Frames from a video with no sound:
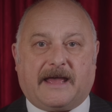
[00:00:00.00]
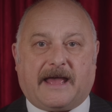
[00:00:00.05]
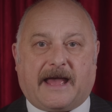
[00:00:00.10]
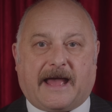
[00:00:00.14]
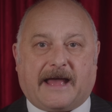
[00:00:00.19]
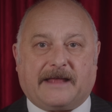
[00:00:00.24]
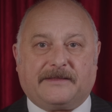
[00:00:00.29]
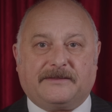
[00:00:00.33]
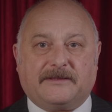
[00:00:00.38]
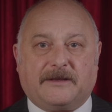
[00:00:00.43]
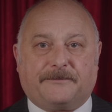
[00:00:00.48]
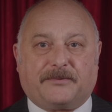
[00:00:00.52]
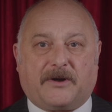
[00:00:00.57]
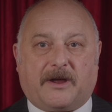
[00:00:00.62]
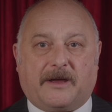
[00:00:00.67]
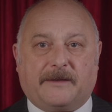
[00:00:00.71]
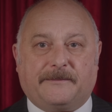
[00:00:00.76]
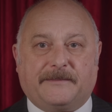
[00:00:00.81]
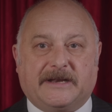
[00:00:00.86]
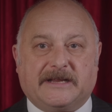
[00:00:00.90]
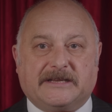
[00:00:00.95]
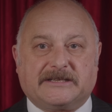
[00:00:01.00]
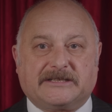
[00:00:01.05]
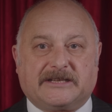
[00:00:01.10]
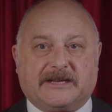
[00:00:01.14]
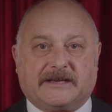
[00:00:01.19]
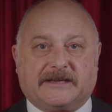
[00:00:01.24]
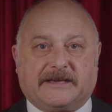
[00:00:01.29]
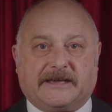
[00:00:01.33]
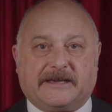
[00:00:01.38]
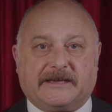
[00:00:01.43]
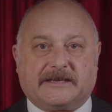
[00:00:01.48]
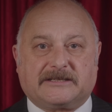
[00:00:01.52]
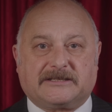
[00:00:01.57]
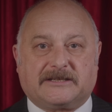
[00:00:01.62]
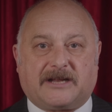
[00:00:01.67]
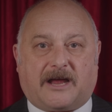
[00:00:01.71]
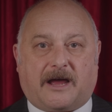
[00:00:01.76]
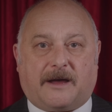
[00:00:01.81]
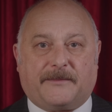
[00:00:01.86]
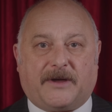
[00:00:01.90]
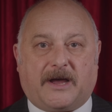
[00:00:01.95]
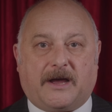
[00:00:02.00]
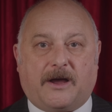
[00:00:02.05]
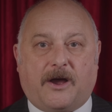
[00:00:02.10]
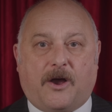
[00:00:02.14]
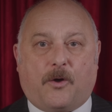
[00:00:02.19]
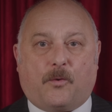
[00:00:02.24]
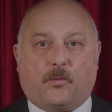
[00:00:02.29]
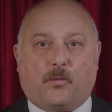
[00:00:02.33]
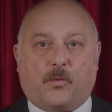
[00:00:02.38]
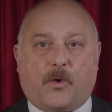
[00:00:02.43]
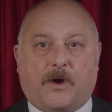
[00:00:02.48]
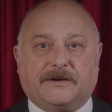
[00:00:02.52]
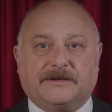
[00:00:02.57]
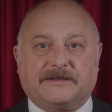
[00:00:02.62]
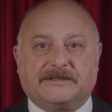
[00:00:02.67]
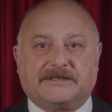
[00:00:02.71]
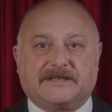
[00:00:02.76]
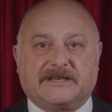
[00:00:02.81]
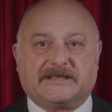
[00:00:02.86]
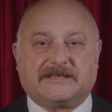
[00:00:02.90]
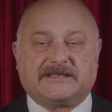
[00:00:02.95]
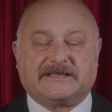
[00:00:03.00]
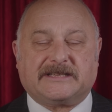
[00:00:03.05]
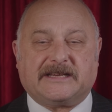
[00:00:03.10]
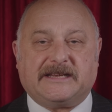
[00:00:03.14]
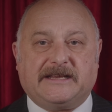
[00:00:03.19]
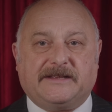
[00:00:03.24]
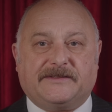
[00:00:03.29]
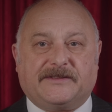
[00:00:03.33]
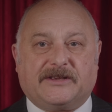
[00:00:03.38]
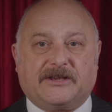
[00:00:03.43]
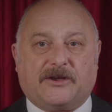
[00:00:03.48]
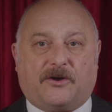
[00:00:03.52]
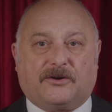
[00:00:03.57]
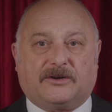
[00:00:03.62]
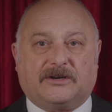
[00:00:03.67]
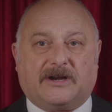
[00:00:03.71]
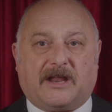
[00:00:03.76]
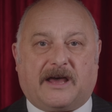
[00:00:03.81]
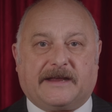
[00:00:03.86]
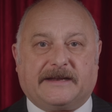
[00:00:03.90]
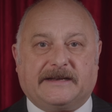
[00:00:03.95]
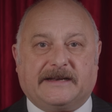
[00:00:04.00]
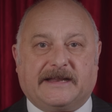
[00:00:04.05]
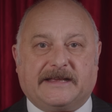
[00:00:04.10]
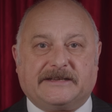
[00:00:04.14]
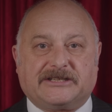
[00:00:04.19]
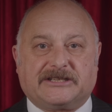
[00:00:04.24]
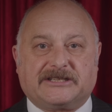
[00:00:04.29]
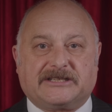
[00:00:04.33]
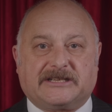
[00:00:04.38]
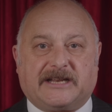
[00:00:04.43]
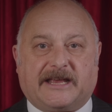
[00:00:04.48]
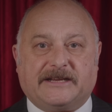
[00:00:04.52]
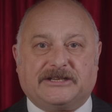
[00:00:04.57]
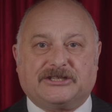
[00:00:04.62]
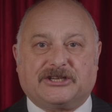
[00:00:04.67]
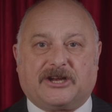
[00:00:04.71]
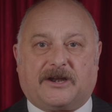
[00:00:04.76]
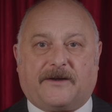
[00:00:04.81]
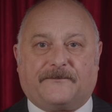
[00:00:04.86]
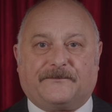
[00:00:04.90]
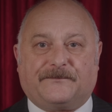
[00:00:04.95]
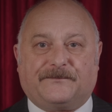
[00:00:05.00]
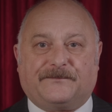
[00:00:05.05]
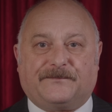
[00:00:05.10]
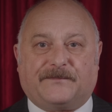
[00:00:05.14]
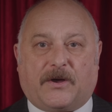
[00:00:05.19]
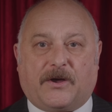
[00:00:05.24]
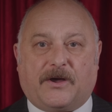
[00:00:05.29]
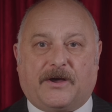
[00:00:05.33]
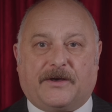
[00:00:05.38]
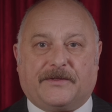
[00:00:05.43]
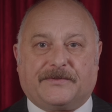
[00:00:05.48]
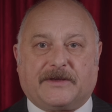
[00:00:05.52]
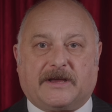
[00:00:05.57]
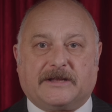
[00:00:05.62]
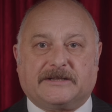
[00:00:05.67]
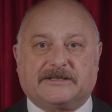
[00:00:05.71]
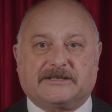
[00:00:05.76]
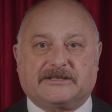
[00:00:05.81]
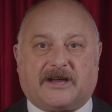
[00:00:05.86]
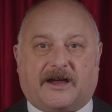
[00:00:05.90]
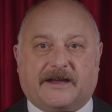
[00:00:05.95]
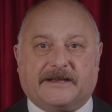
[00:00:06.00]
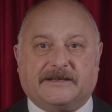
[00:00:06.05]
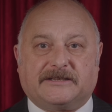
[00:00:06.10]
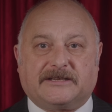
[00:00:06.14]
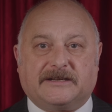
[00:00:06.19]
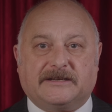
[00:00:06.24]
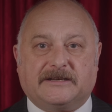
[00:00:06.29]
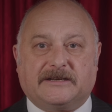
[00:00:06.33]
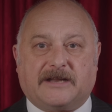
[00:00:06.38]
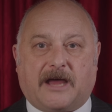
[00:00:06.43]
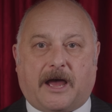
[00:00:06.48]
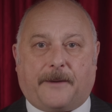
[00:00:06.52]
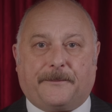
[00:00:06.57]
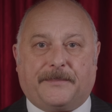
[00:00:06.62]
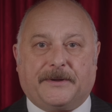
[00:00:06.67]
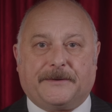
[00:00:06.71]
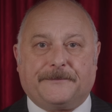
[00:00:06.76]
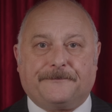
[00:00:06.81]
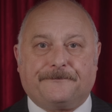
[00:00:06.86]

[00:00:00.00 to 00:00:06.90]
and the Prime Minister Keir Starmer want to see the online legislation further tightened up.